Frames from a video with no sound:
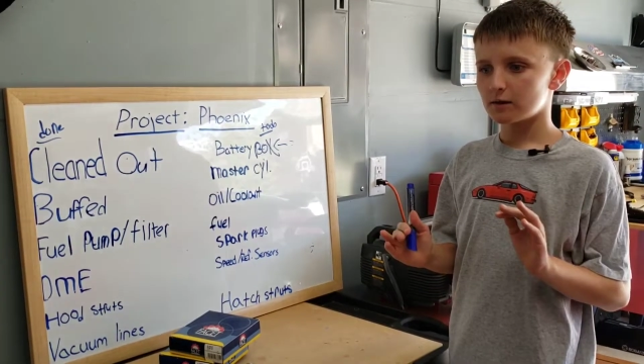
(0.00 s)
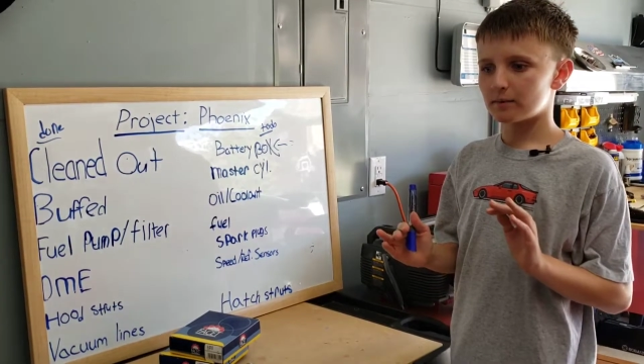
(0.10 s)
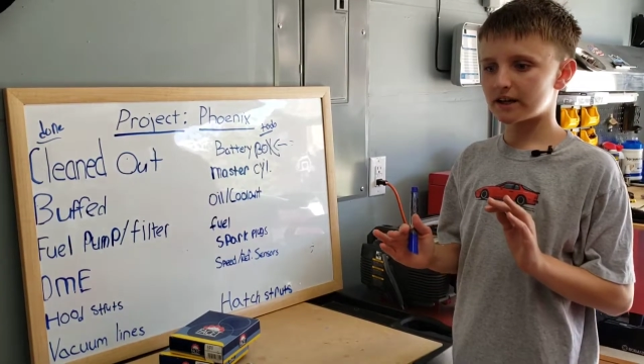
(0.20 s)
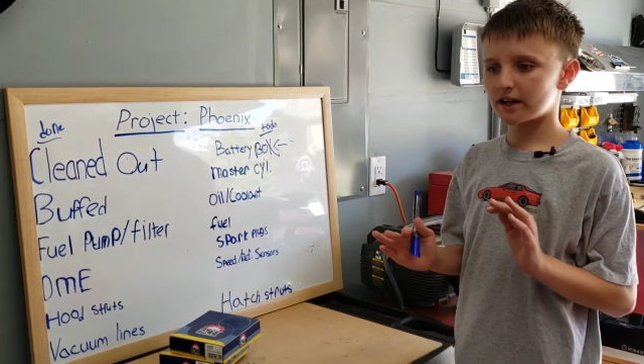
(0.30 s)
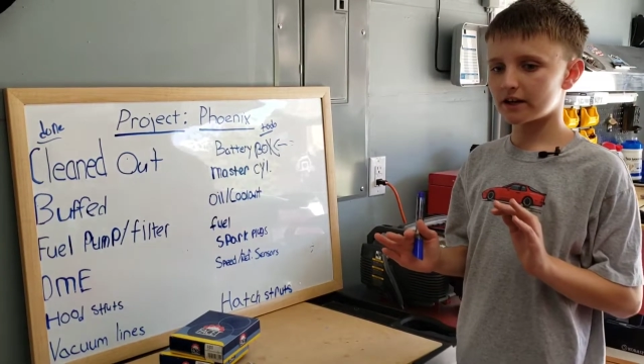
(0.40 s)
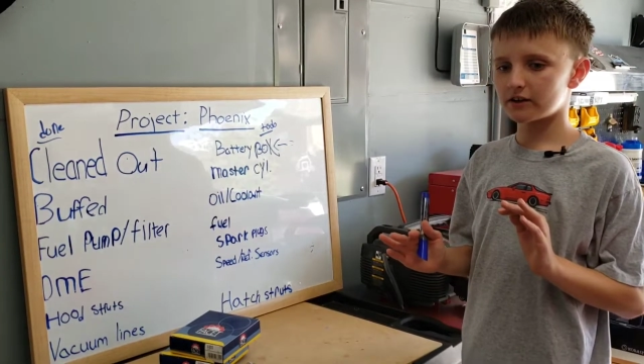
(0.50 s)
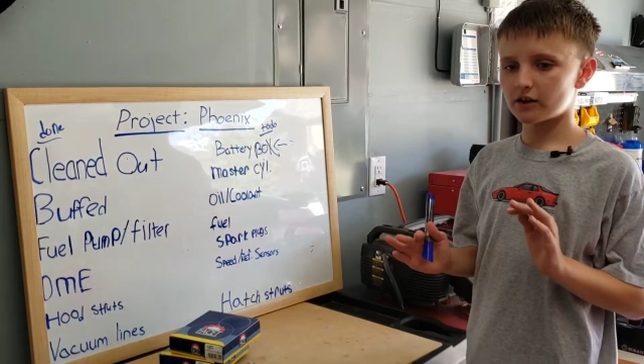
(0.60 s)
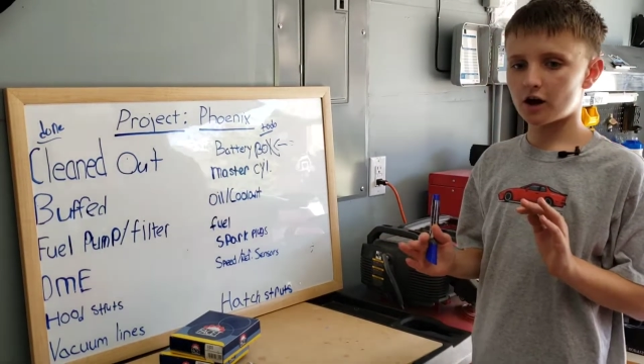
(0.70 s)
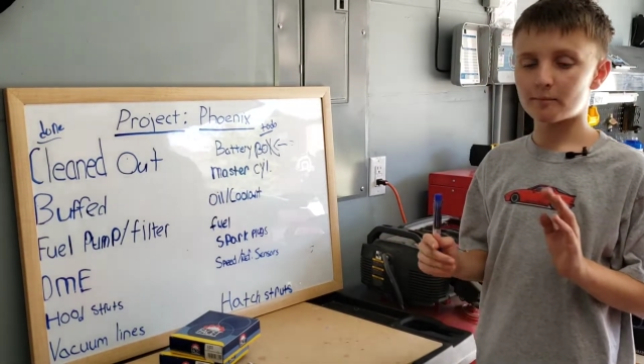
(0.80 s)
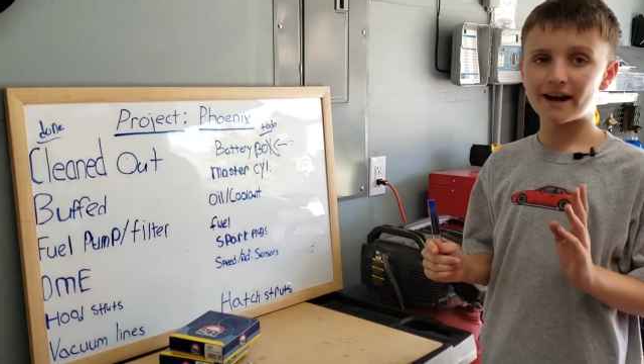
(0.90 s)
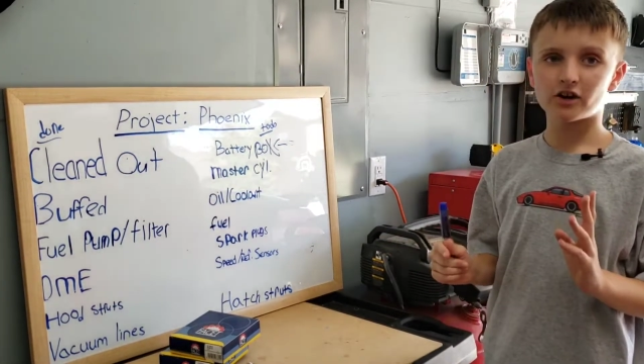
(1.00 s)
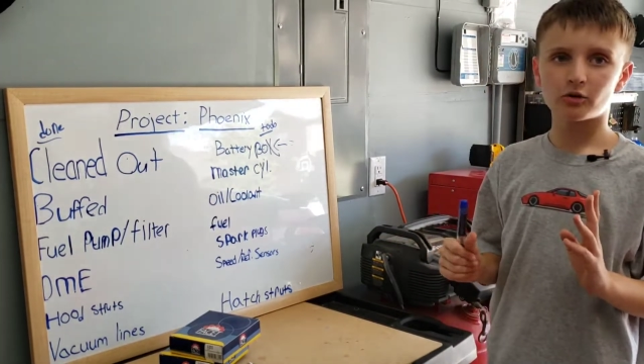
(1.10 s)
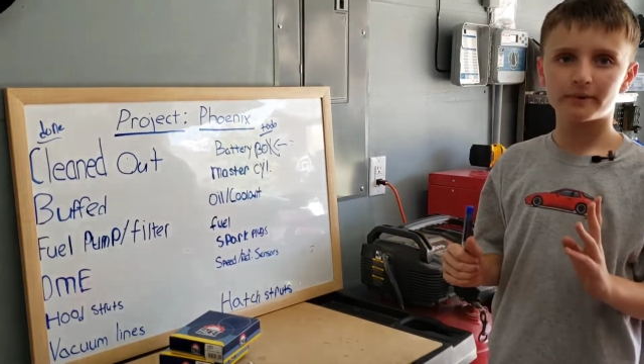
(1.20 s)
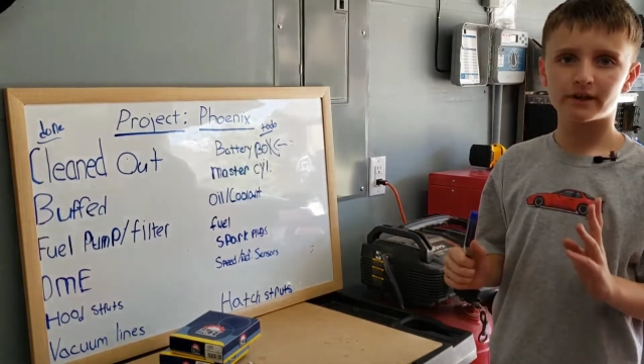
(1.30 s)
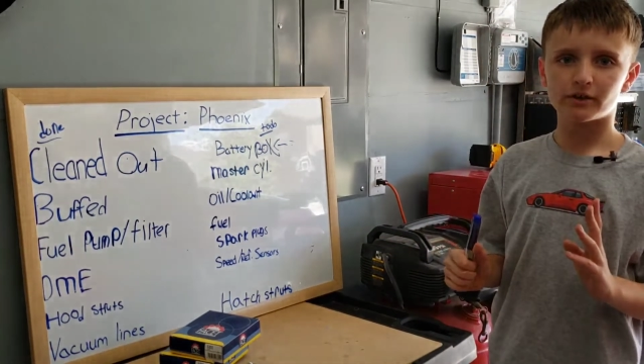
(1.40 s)
because our
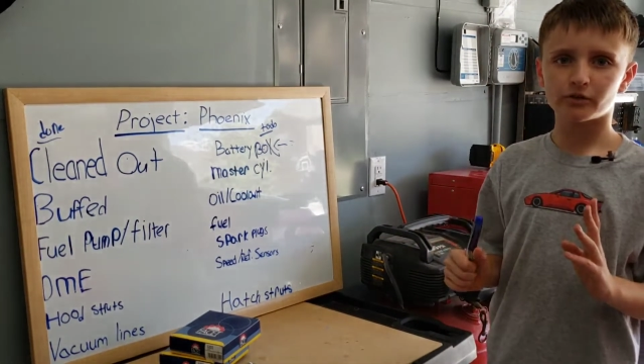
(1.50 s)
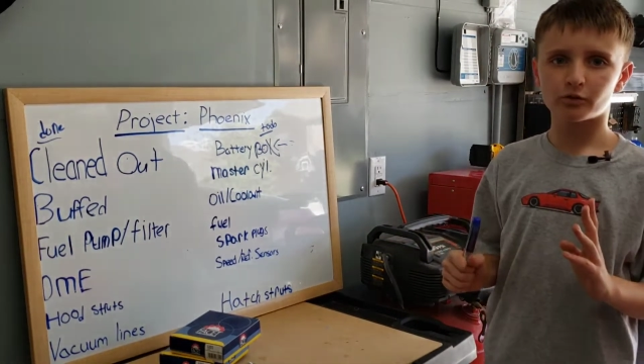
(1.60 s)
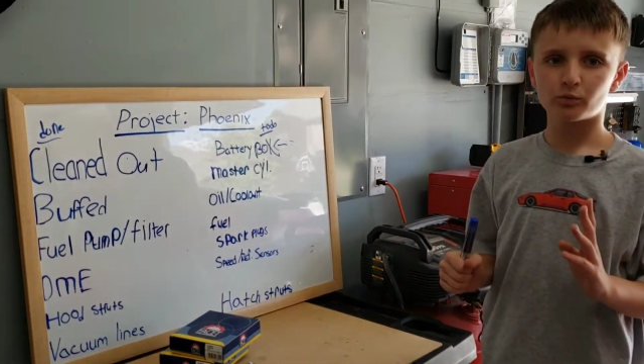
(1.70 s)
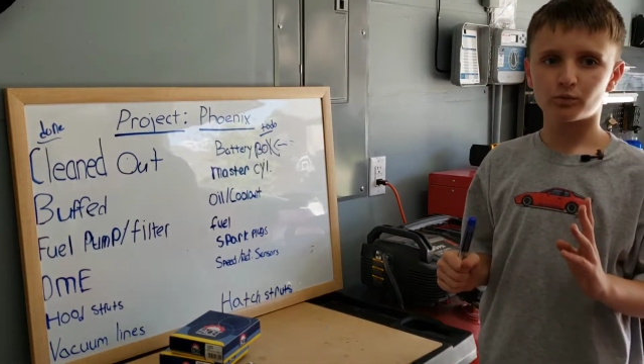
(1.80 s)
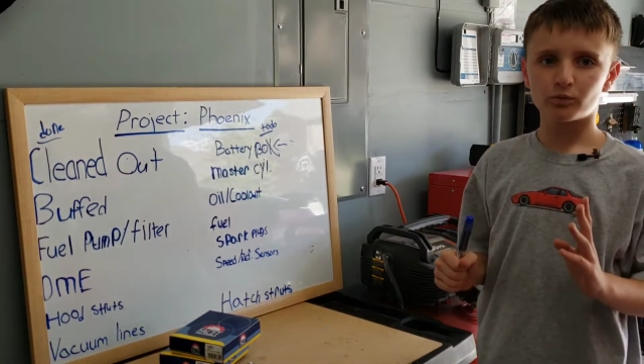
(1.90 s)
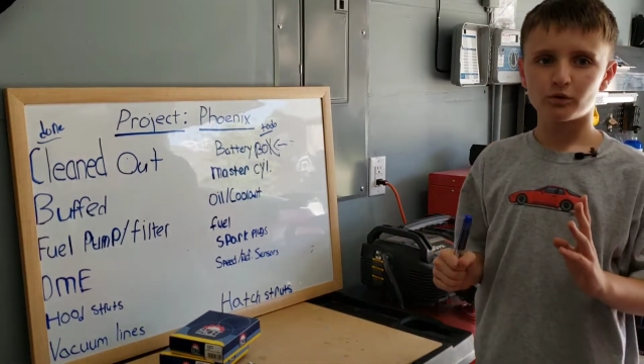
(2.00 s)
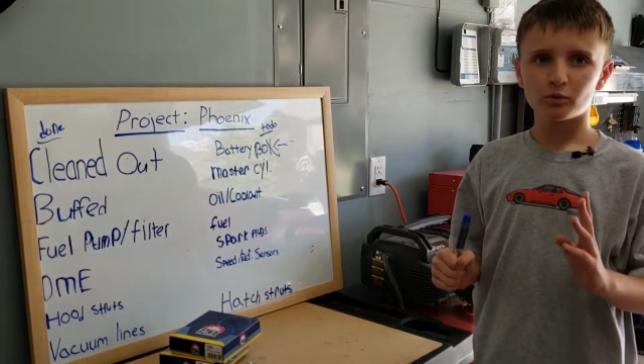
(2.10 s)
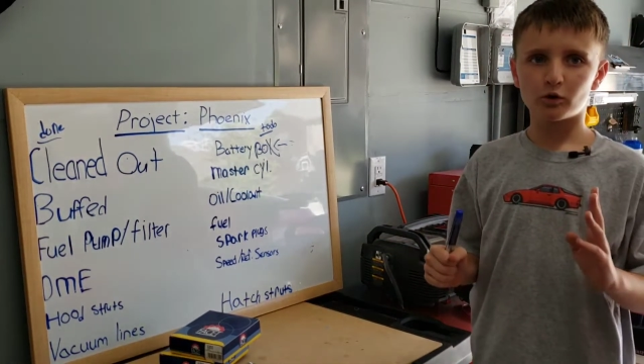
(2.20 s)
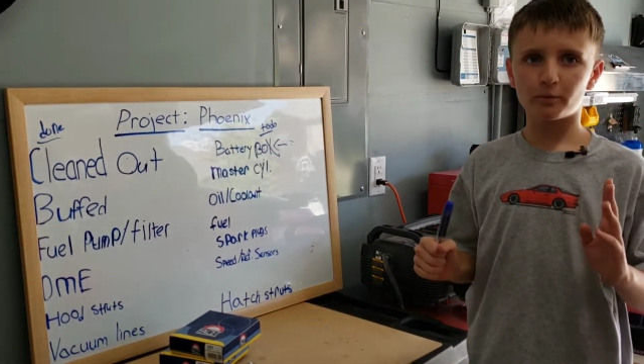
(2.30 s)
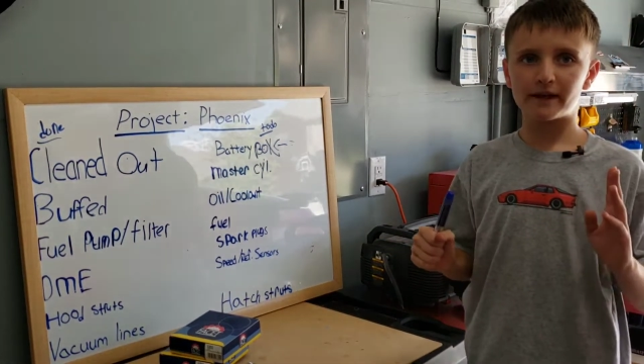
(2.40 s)
medical bills will